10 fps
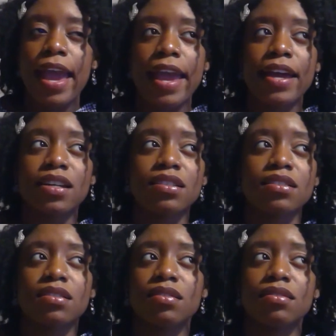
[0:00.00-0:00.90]

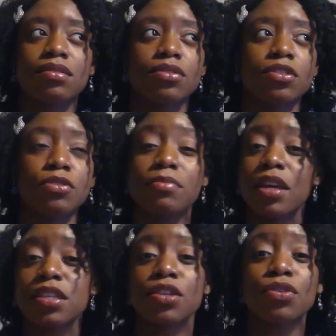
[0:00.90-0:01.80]
and you
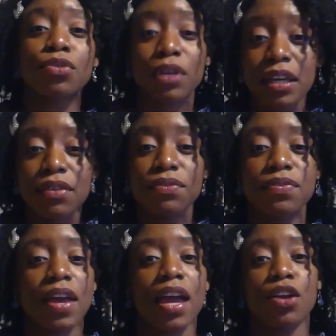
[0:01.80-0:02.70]
mix in grief
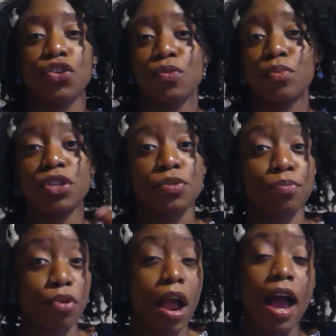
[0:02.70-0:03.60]
and you'll be
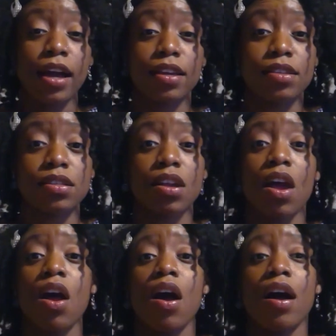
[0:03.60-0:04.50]
surprised
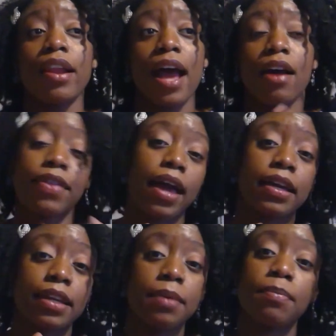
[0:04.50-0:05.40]
on how that
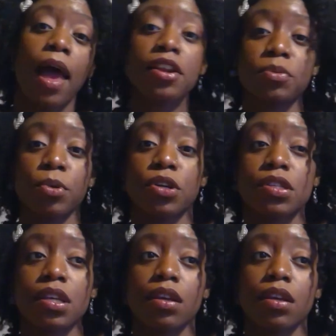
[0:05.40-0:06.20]
can impact a person.